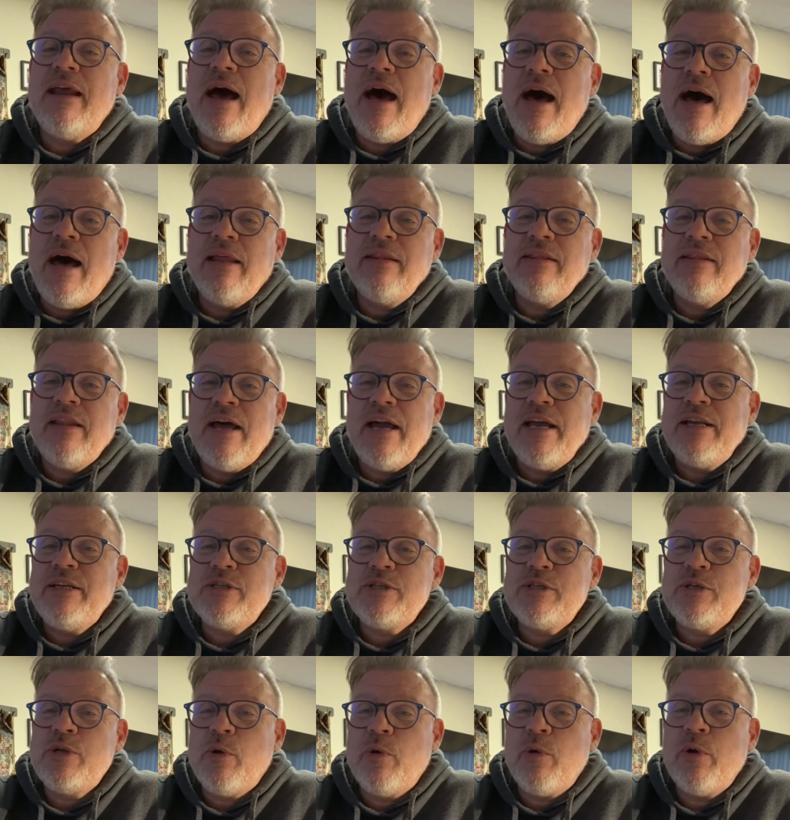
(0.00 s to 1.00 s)
online
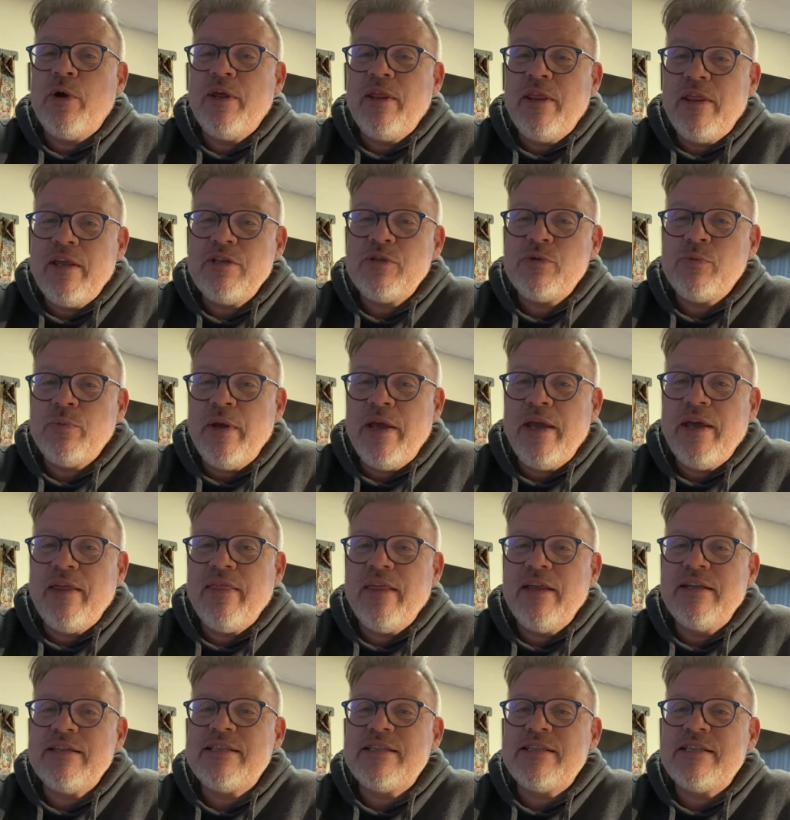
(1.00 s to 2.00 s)
story this week
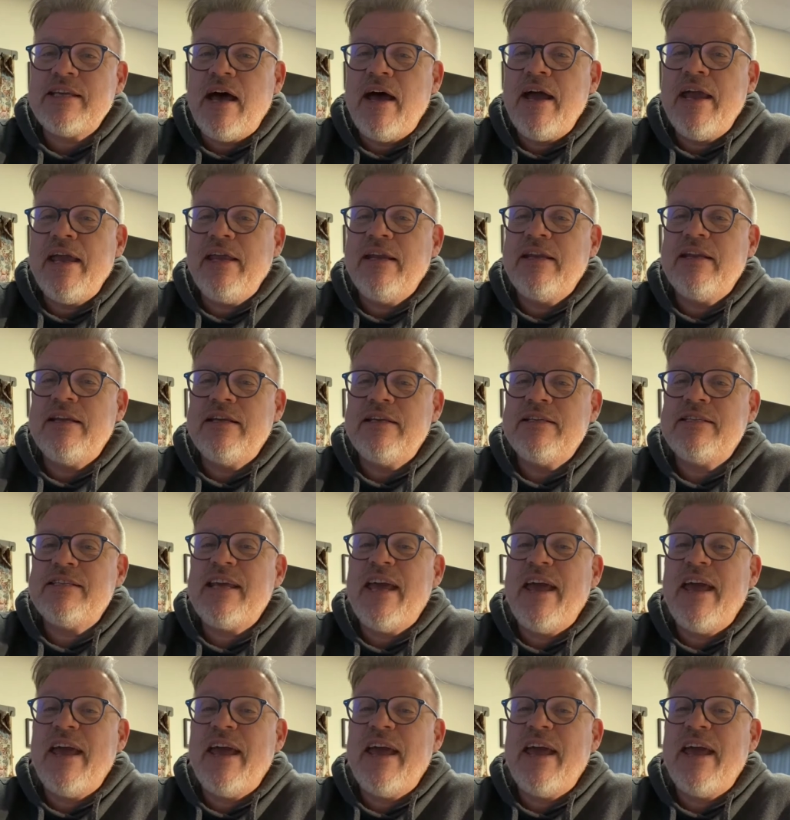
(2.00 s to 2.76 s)
that scientists